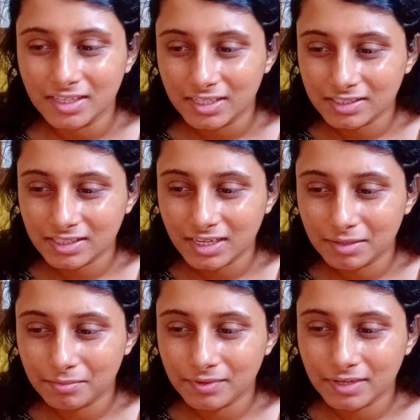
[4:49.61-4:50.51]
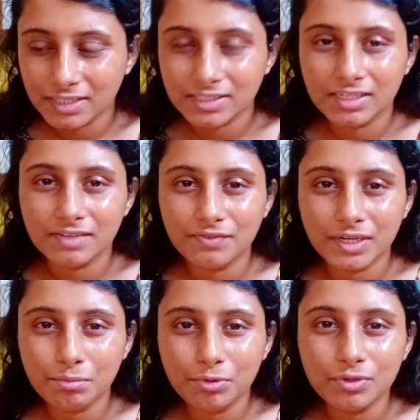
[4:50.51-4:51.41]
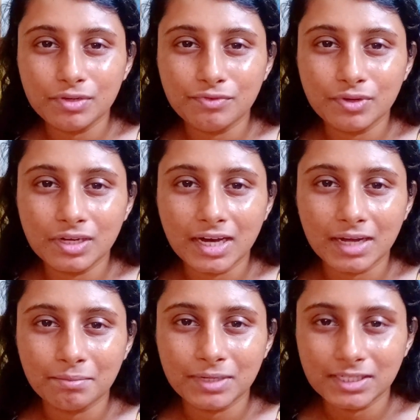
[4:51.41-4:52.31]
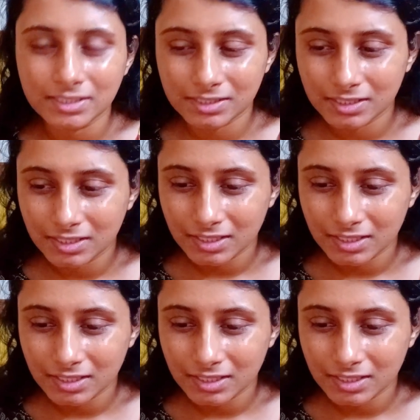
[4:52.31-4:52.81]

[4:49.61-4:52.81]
He's dressed in a very beautiful garments.